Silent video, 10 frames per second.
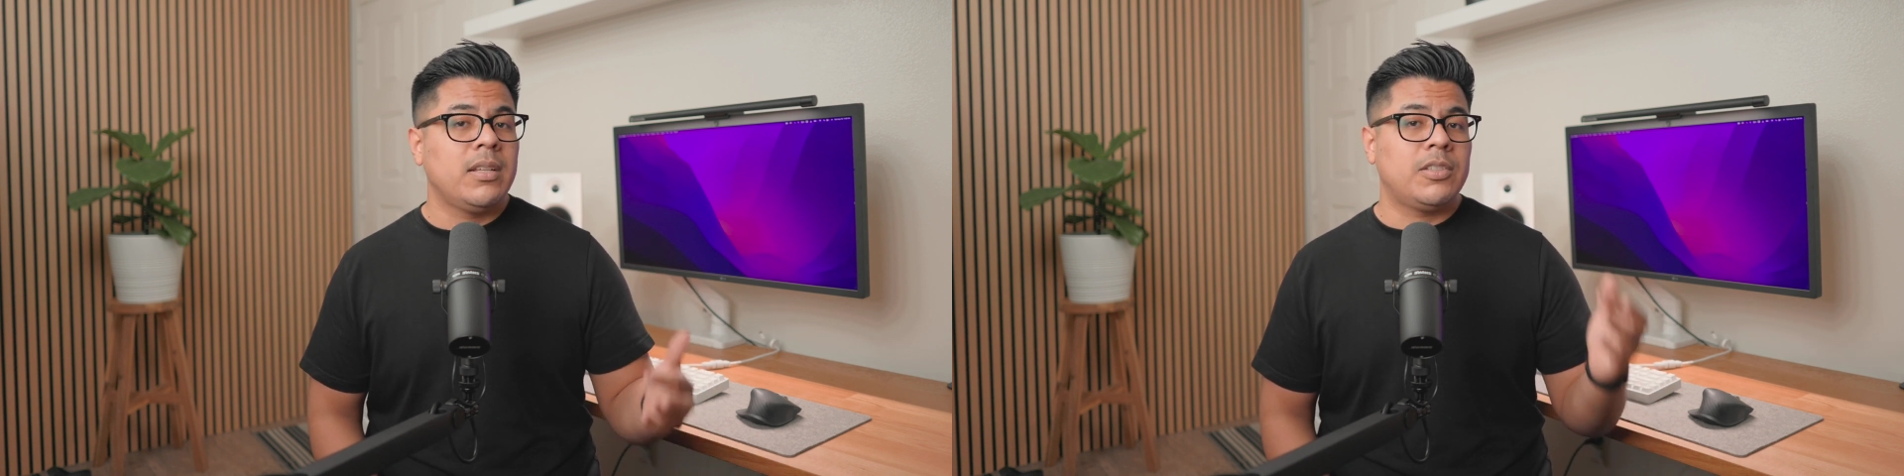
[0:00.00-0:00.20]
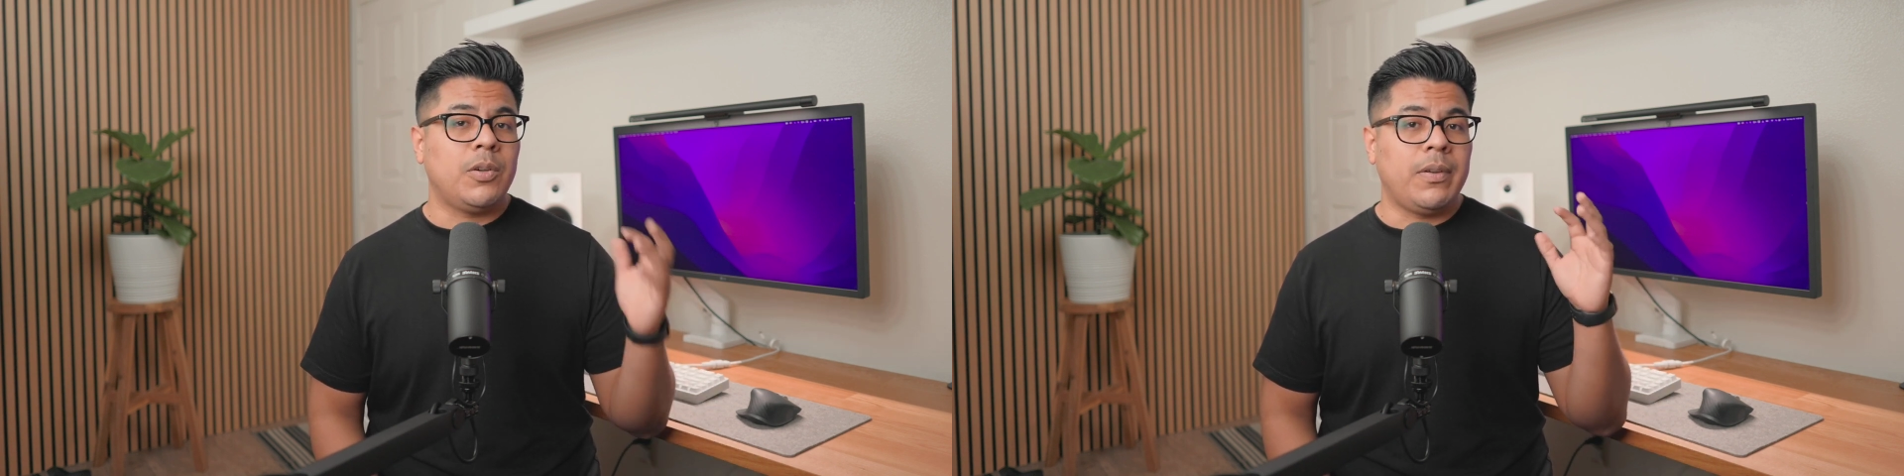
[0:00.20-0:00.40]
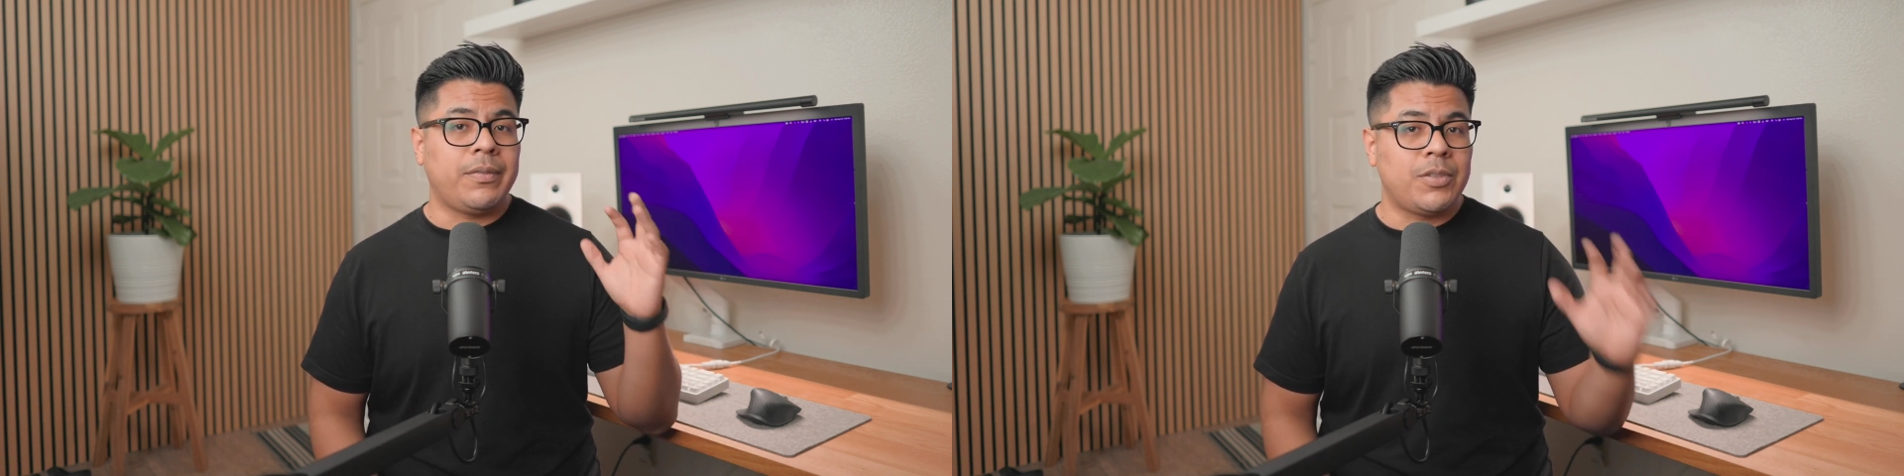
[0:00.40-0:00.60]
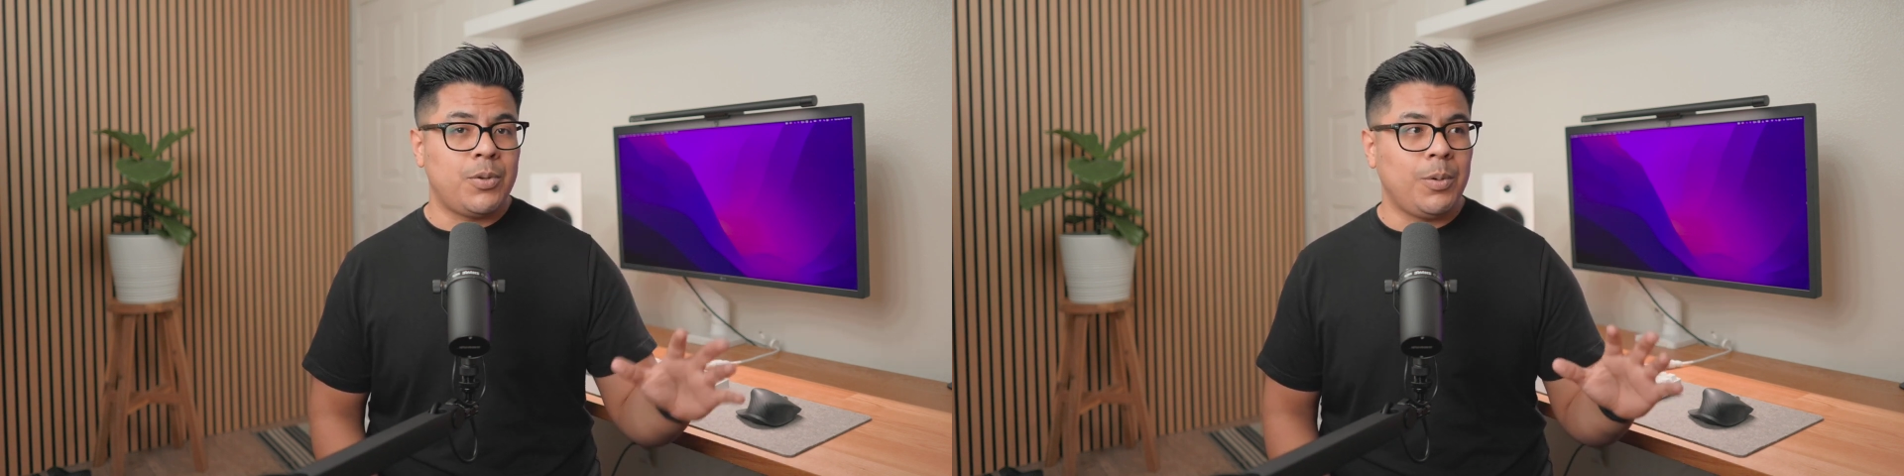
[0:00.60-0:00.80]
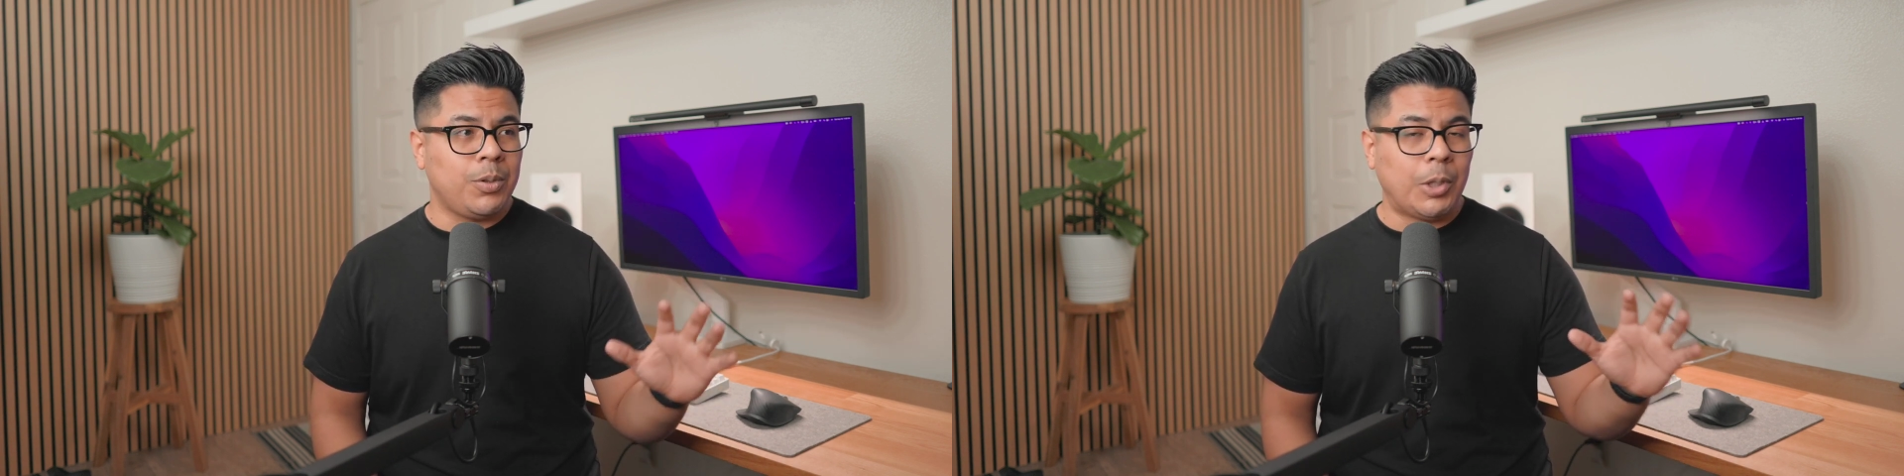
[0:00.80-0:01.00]
So if
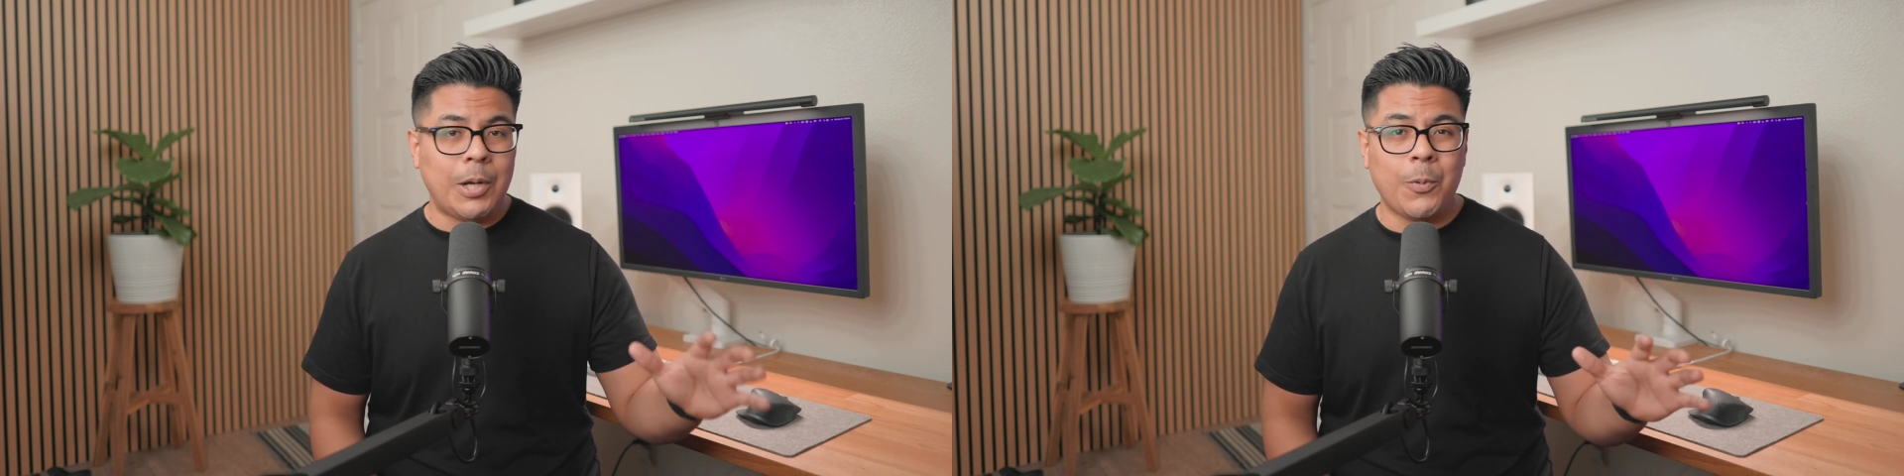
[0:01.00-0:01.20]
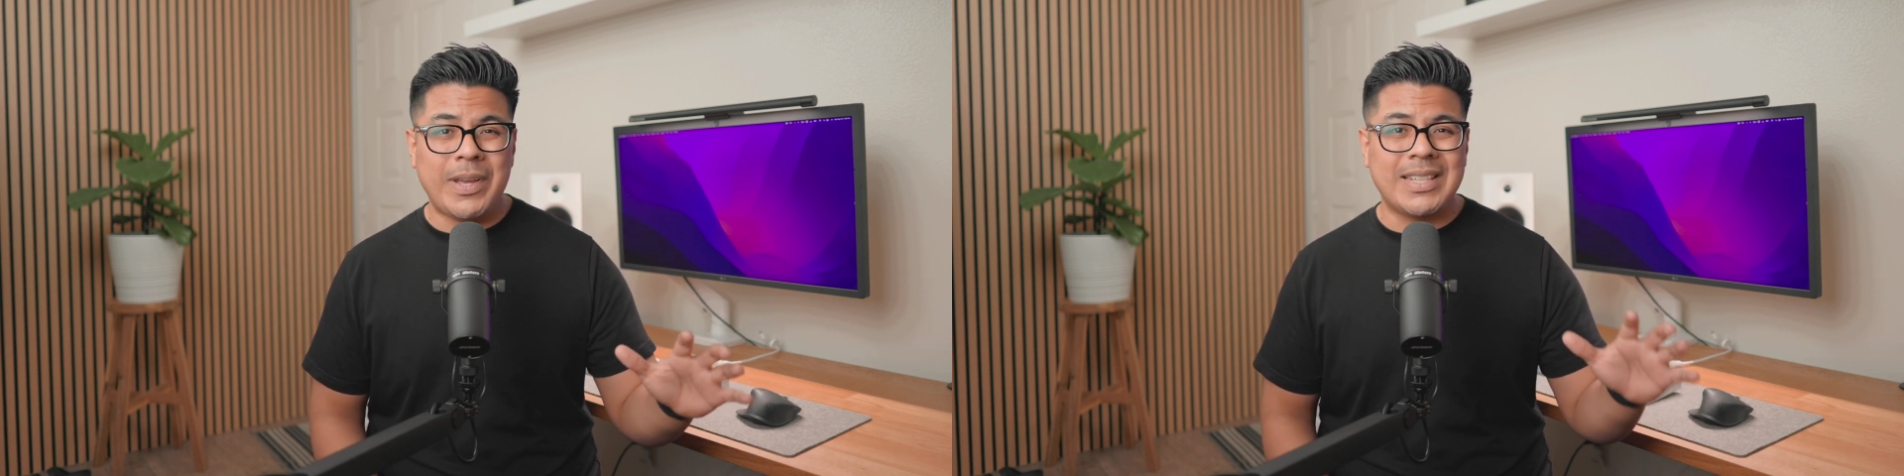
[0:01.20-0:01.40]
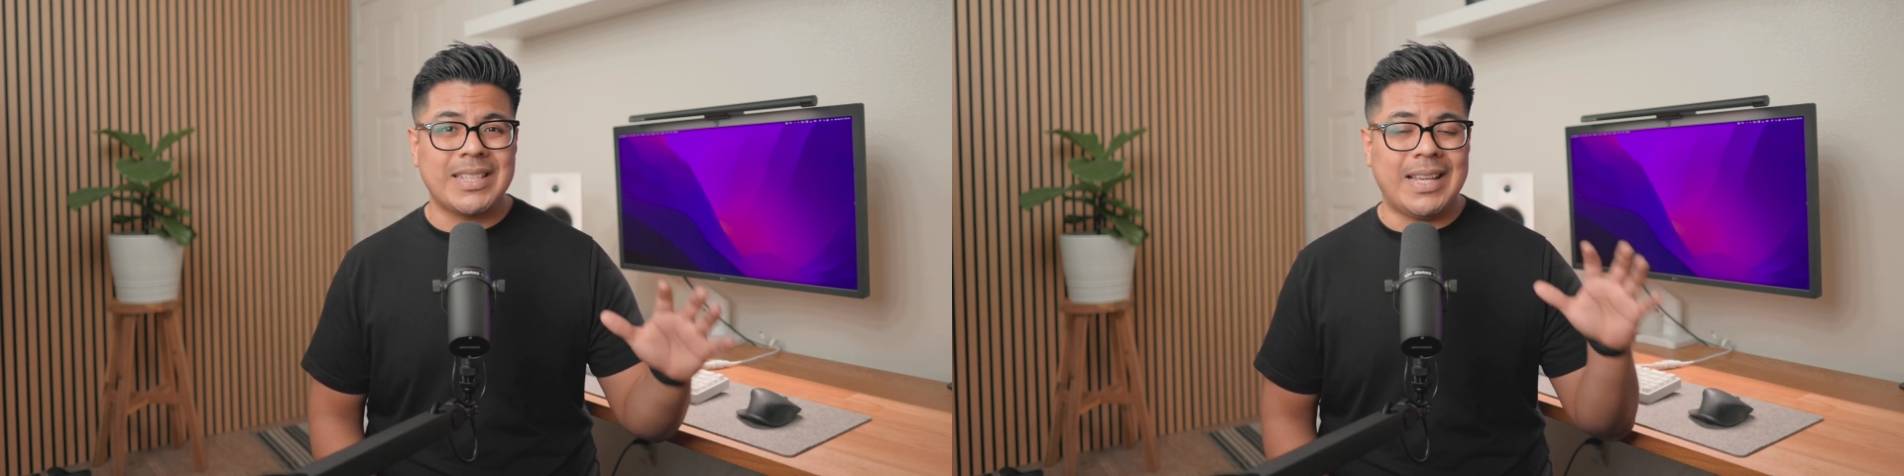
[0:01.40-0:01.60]
2 to 3 weeks